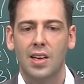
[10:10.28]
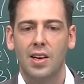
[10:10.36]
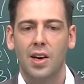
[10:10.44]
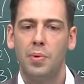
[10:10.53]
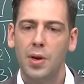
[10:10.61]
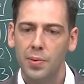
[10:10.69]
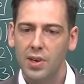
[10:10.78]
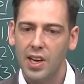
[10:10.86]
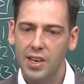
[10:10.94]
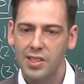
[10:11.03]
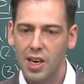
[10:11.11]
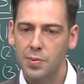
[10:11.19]
And people a
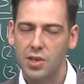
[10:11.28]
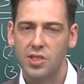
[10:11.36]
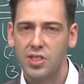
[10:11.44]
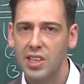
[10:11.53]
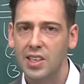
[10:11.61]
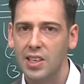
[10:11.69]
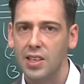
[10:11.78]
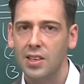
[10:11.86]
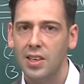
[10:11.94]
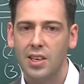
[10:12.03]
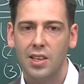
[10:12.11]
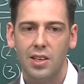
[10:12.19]
lot of times are seeking,
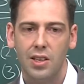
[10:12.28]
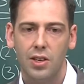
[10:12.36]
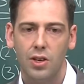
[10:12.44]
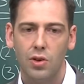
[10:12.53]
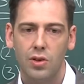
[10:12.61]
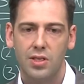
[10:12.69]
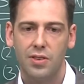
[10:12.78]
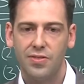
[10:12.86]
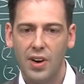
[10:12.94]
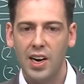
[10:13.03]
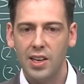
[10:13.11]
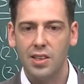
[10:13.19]
you know, to
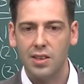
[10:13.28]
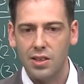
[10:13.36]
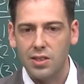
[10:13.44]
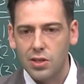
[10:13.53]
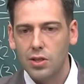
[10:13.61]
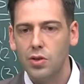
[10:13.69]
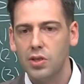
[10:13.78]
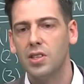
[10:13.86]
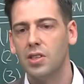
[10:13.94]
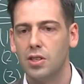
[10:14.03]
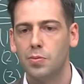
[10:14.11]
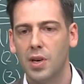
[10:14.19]
find a
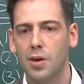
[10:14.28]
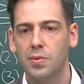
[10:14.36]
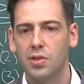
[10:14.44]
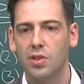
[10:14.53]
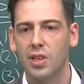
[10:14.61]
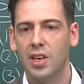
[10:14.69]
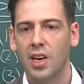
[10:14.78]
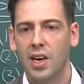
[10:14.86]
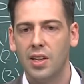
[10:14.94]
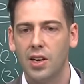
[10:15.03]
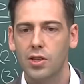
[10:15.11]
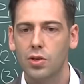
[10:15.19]
solution to this problem, so
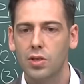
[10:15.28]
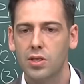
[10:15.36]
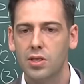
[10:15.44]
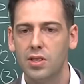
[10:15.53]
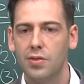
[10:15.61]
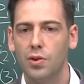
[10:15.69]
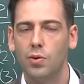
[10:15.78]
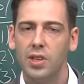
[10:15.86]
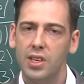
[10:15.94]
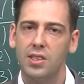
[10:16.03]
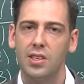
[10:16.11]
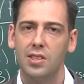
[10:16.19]
they also look to different
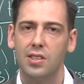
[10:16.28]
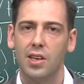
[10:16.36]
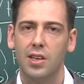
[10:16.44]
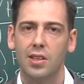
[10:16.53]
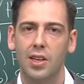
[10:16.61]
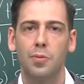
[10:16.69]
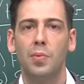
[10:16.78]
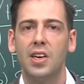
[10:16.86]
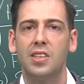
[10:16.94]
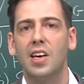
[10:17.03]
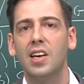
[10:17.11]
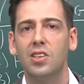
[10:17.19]
religions, like
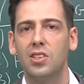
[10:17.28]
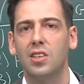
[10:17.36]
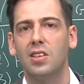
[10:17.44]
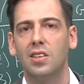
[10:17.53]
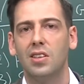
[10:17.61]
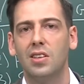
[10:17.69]
meditation.